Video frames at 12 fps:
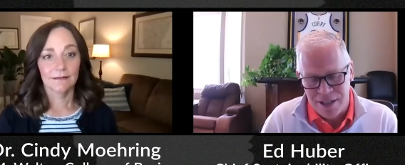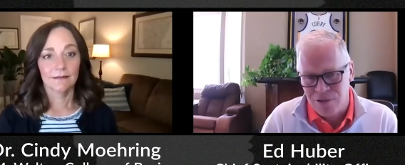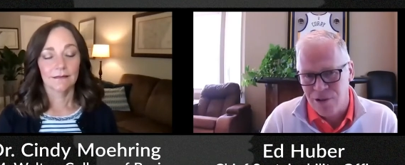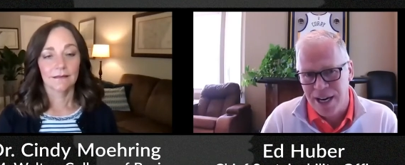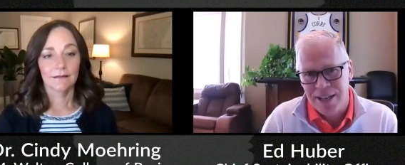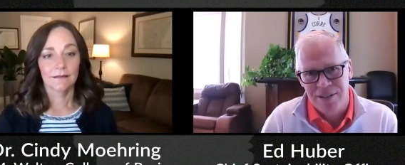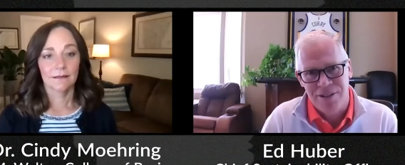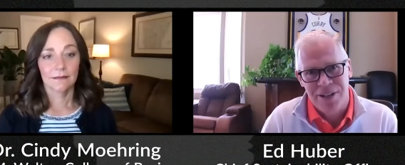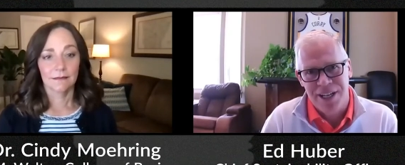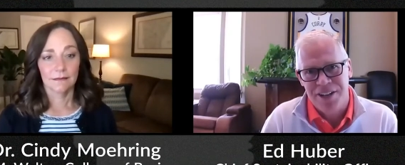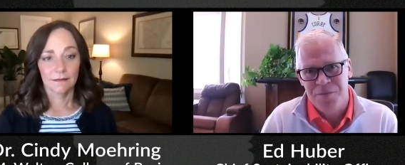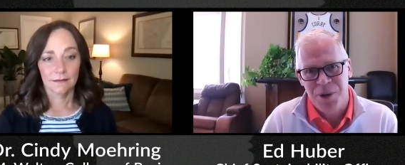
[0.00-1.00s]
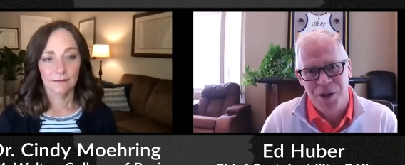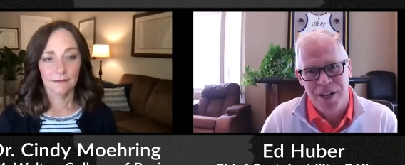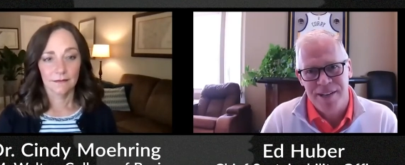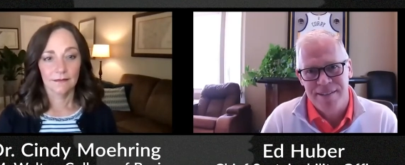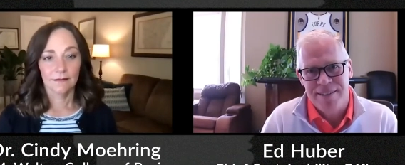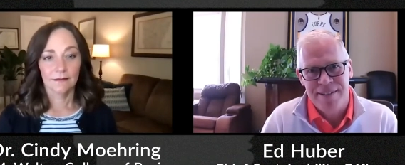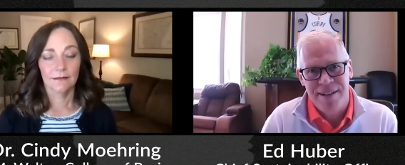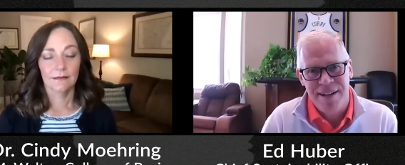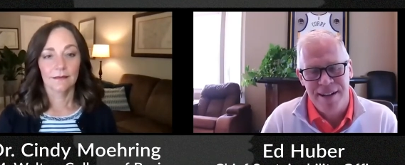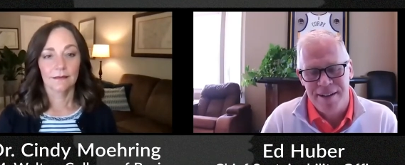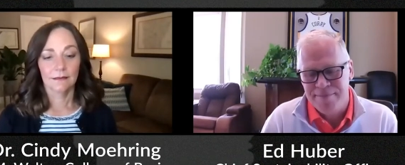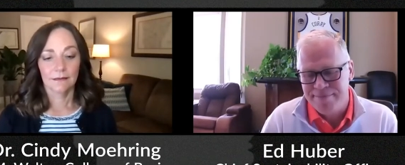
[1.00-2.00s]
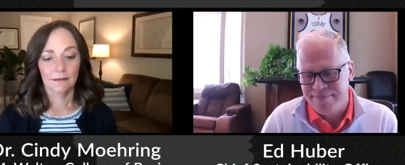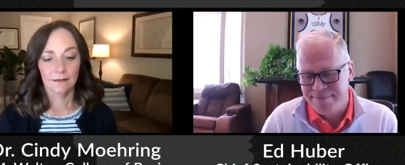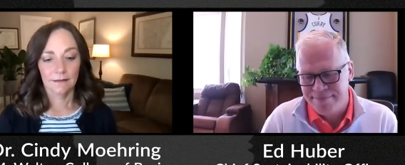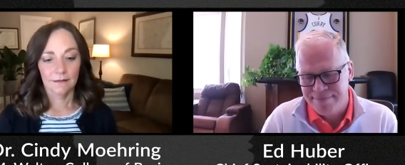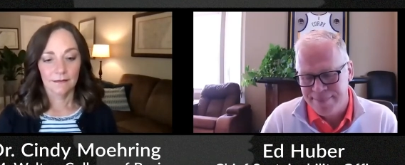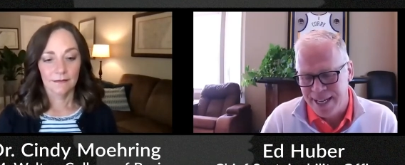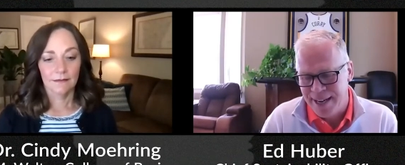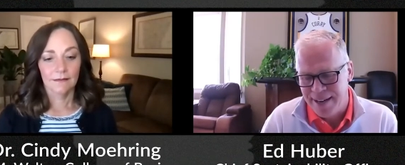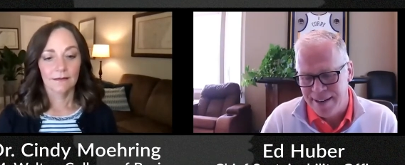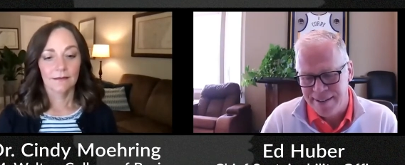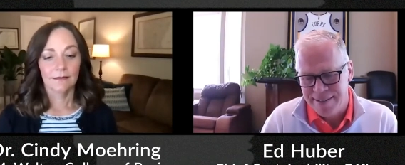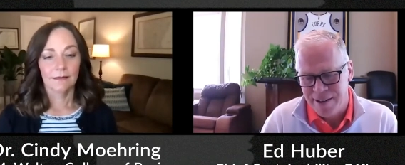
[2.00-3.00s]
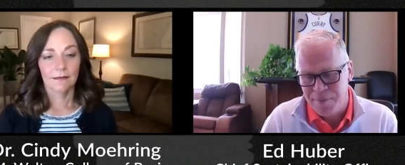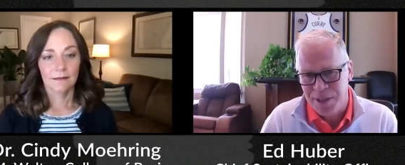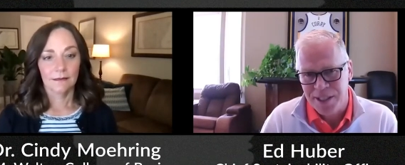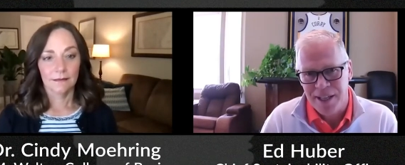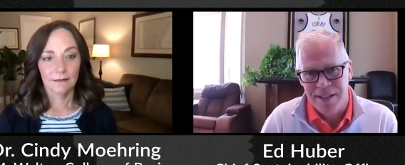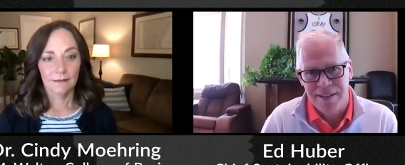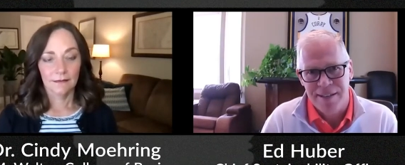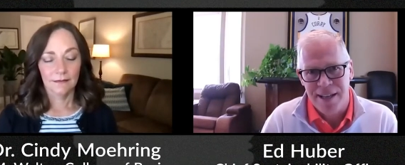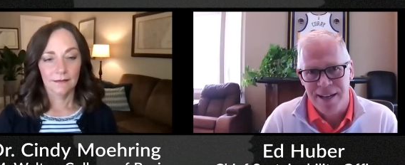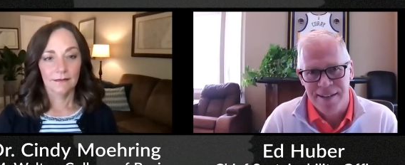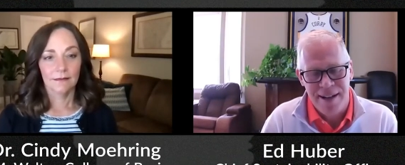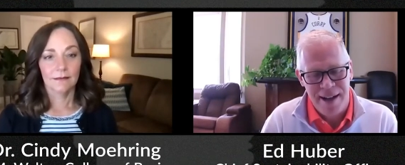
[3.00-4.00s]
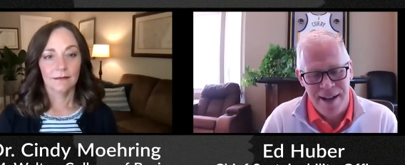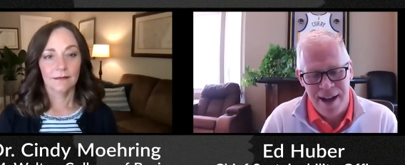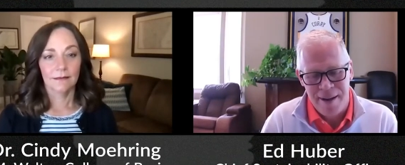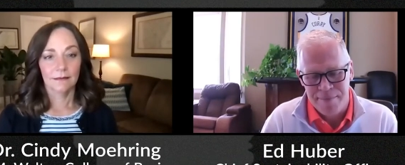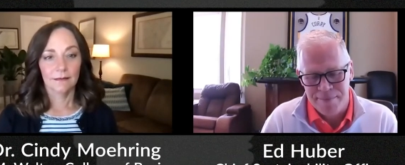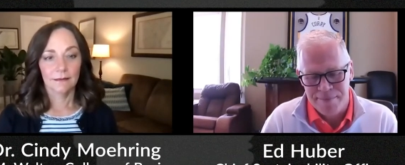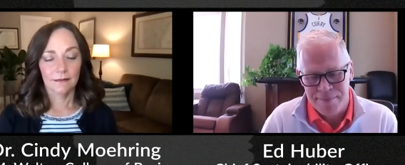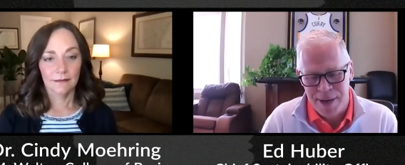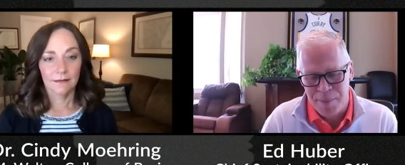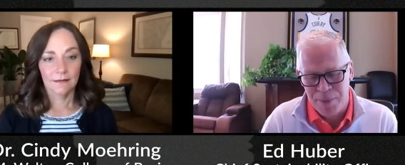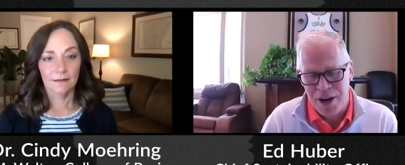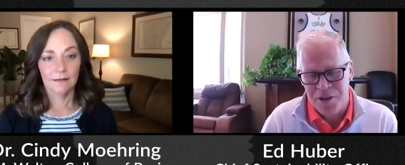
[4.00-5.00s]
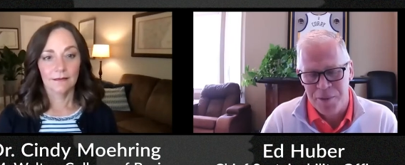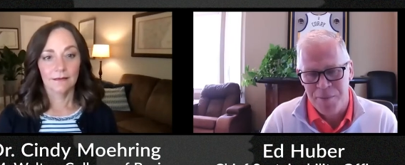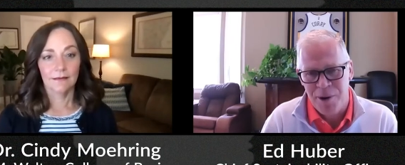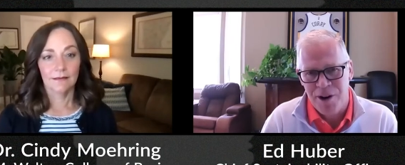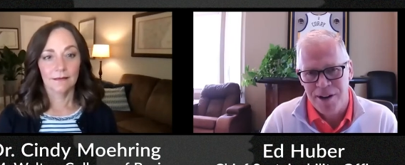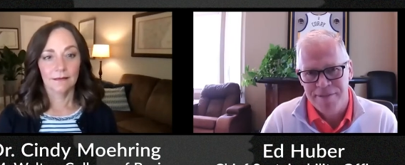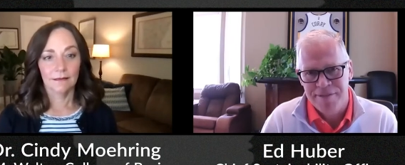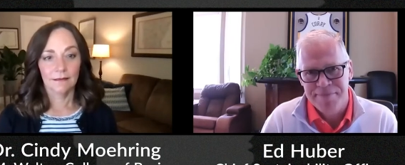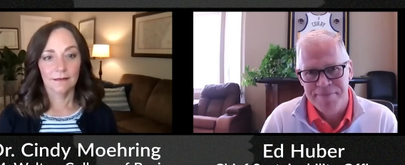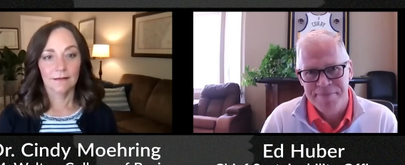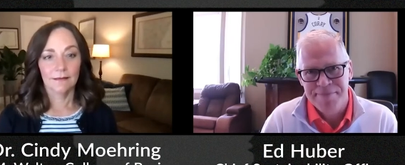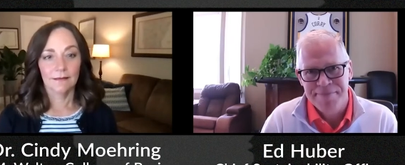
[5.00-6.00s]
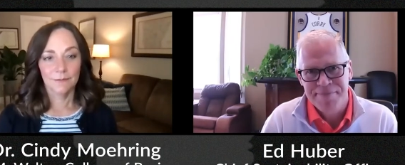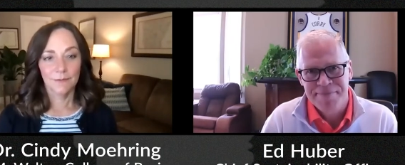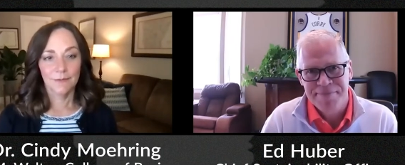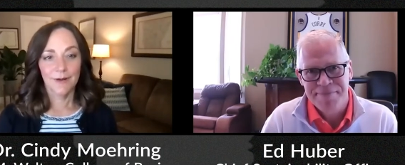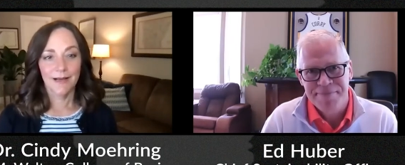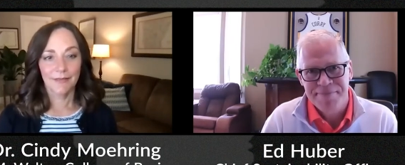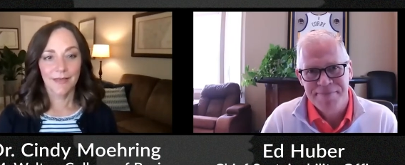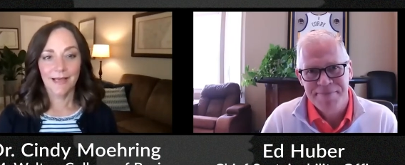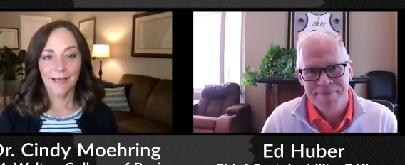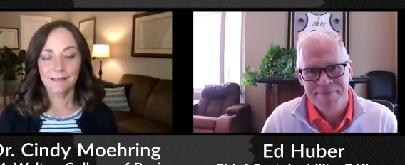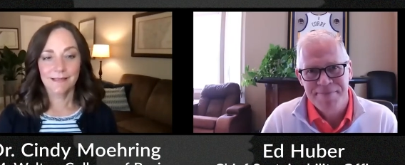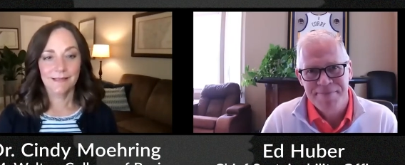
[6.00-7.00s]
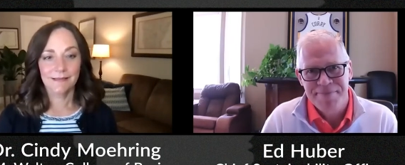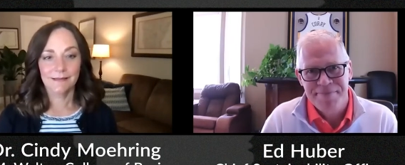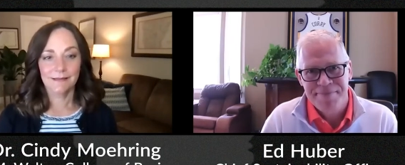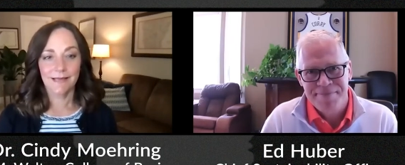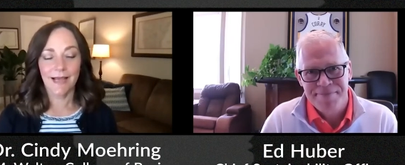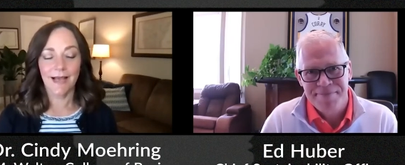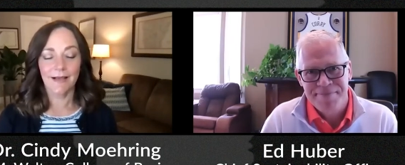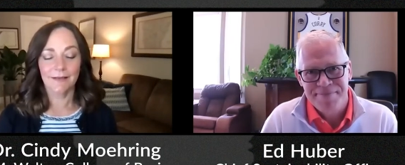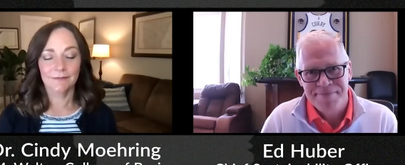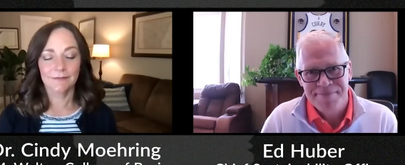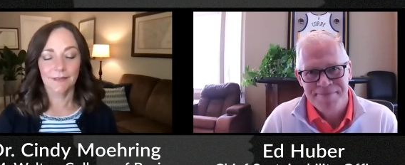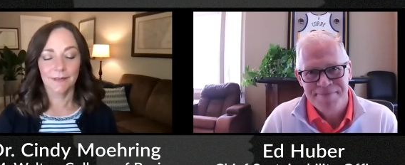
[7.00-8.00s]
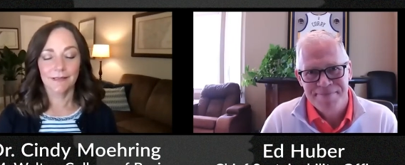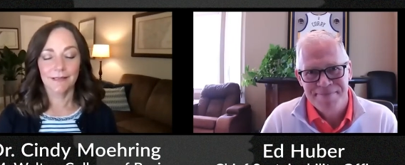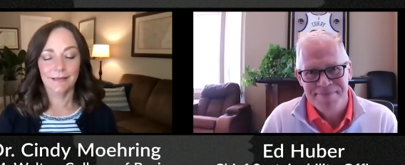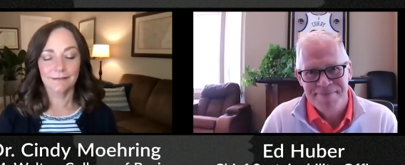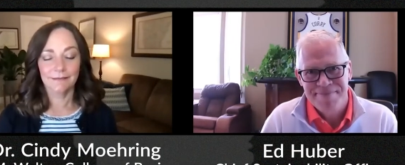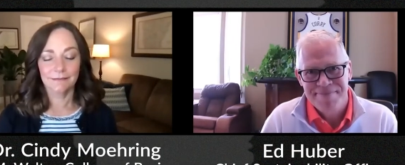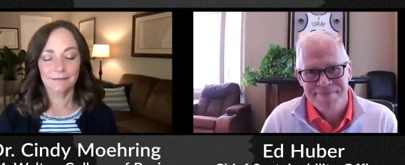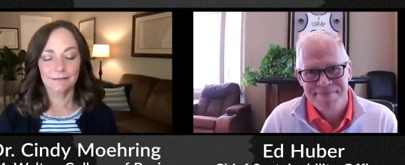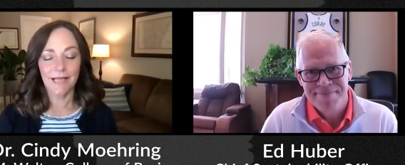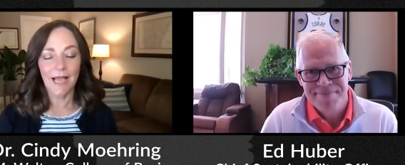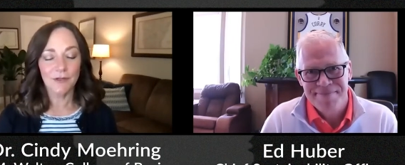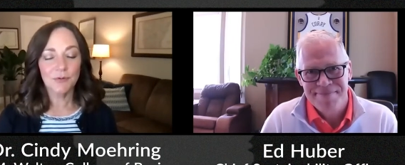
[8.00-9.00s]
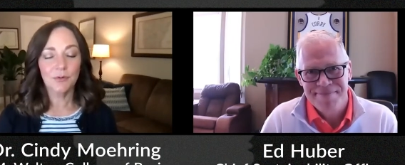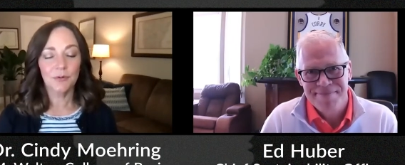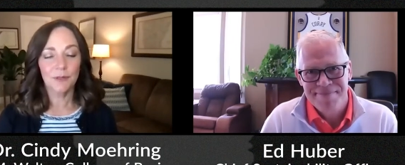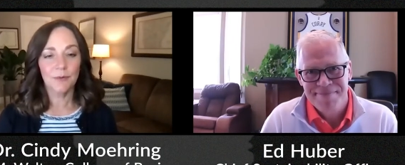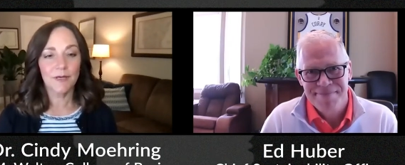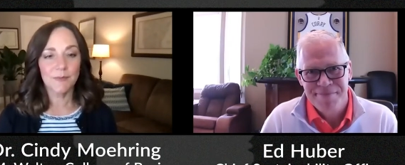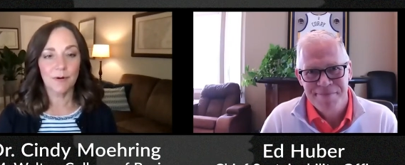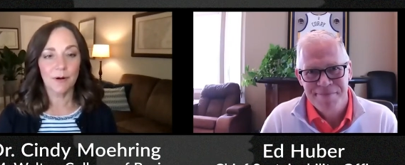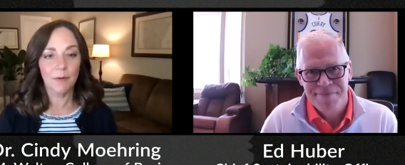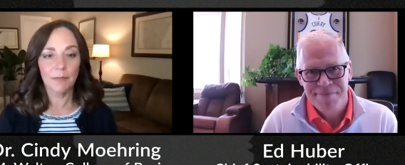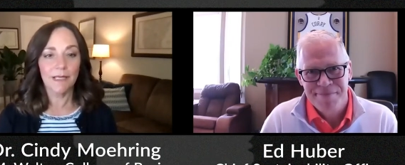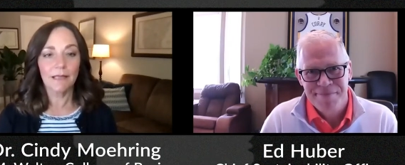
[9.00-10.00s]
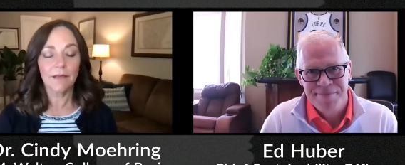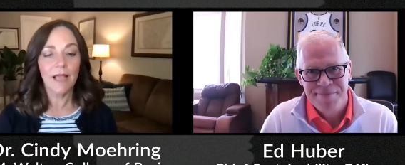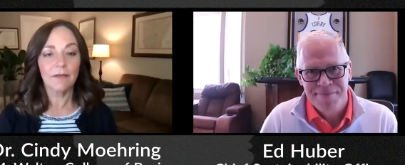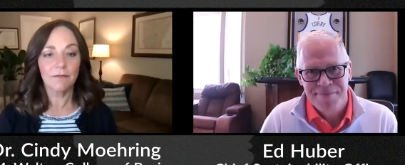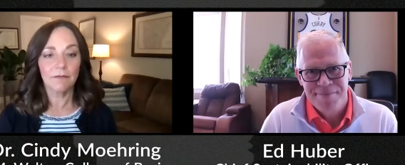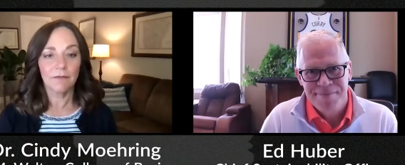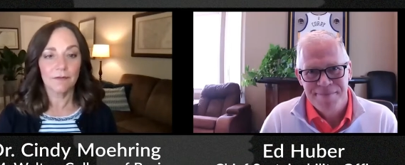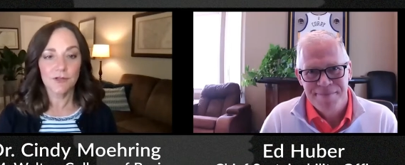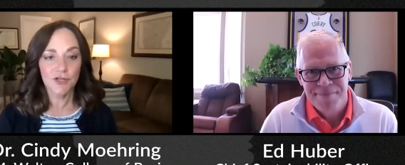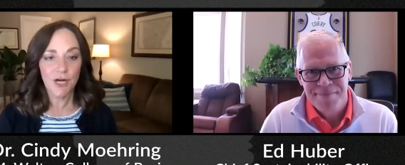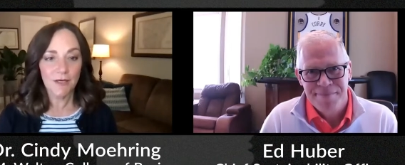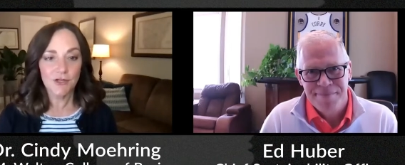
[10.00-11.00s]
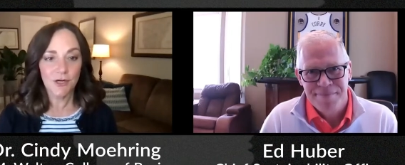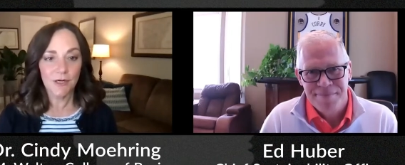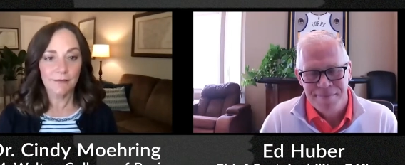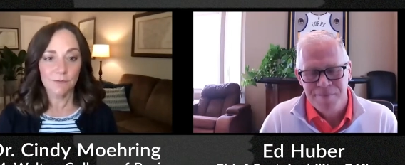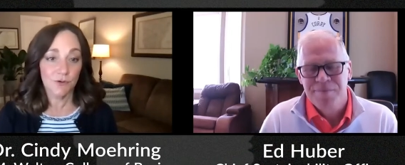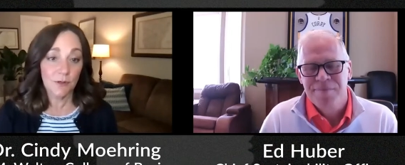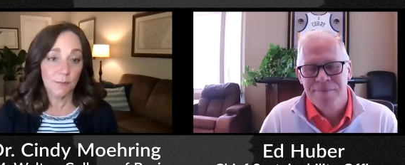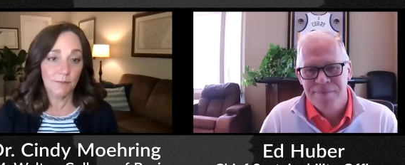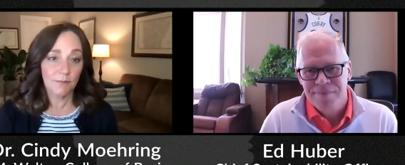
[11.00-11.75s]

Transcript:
Speaker 1: great learning experience, um, and something that that uh, I'm I'm proud to be part of.
Speaker 2: Well, that's yeah. I mean that that truly was probably a life-changing trip